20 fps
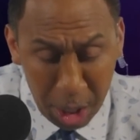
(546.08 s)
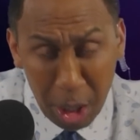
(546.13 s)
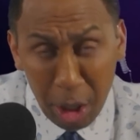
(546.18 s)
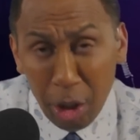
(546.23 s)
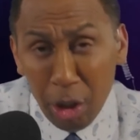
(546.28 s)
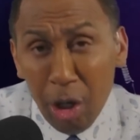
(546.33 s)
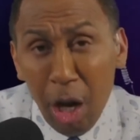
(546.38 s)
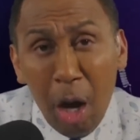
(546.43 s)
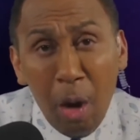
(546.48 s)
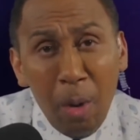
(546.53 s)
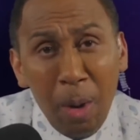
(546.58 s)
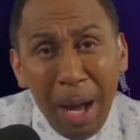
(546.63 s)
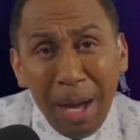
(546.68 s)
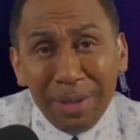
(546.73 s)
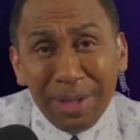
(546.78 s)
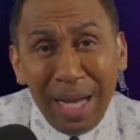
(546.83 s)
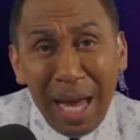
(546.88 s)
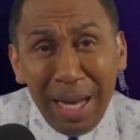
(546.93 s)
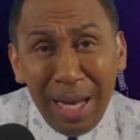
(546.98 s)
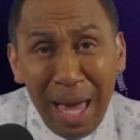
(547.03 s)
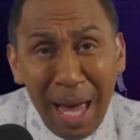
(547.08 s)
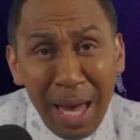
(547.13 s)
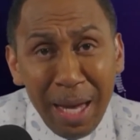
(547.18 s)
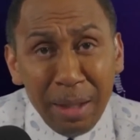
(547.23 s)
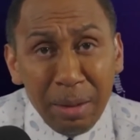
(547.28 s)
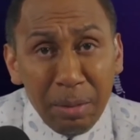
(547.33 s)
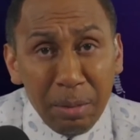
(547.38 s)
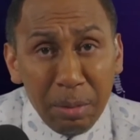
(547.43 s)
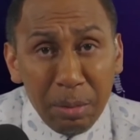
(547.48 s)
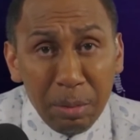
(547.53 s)
You know who else I like?
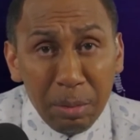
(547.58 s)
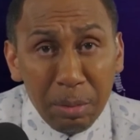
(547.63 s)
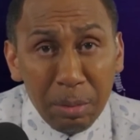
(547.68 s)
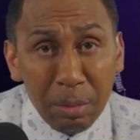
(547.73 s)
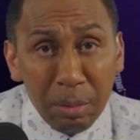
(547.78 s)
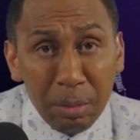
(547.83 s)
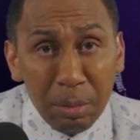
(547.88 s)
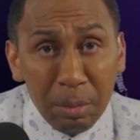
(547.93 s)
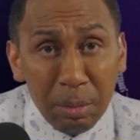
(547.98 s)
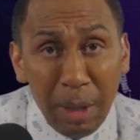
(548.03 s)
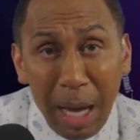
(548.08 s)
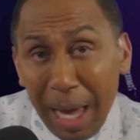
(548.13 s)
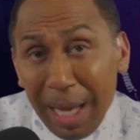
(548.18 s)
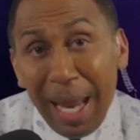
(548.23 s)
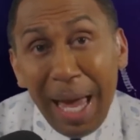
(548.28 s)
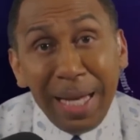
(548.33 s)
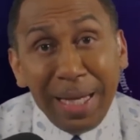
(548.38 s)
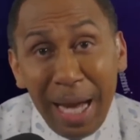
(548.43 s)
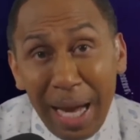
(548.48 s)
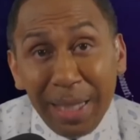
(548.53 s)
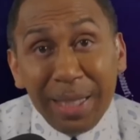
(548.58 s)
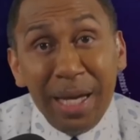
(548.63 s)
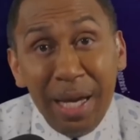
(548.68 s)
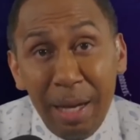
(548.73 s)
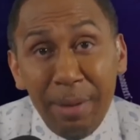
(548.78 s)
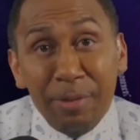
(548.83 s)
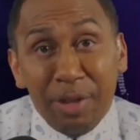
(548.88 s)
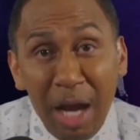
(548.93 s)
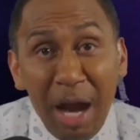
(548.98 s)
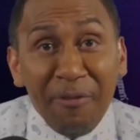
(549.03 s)
I like
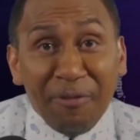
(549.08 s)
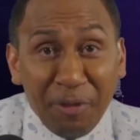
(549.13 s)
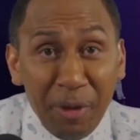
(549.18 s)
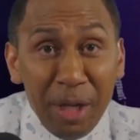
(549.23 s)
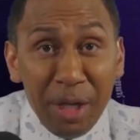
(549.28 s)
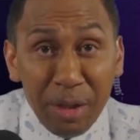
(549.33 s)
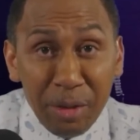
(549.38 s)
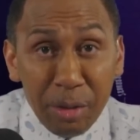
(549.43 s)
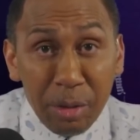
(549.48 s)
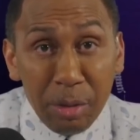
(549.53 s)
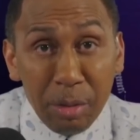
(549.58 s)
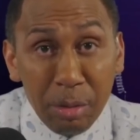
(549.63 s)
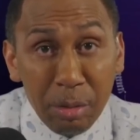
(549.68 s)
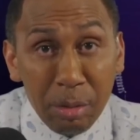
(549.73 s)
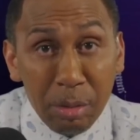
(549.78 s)
Hakeem Jeffries.